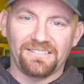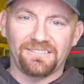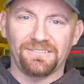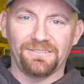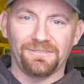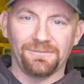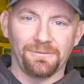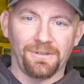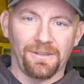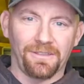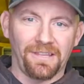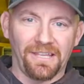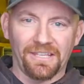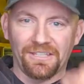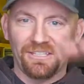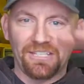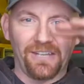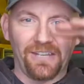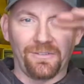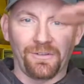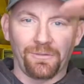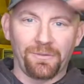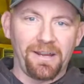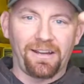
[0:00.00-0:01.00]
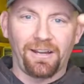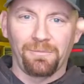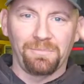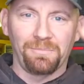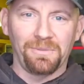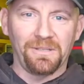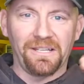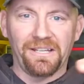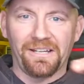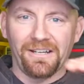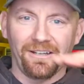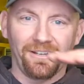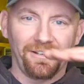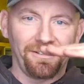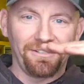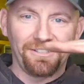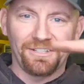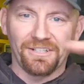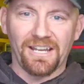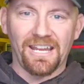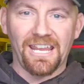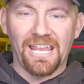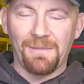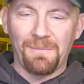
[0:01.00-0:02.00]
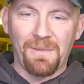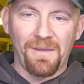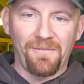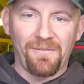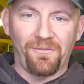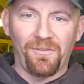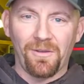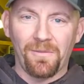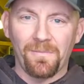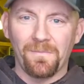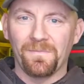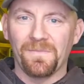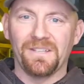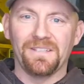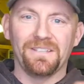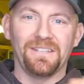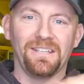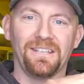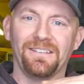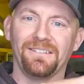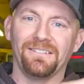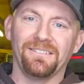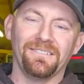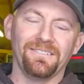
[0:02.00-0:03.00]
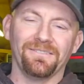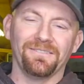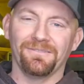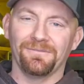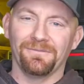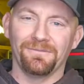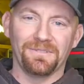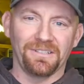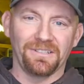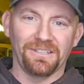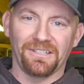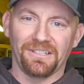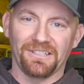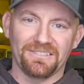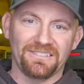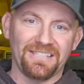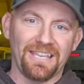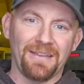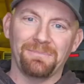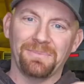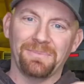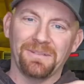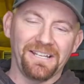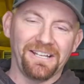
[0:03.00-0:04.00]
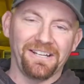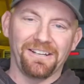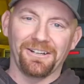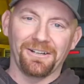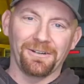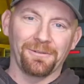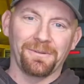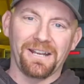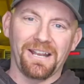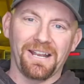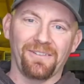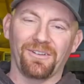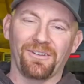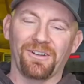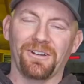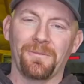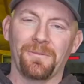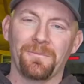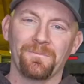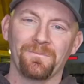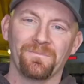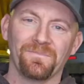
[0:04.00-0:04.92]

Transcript: with, like, you'd have your record player and your AM/FM and then cassette player or whatever,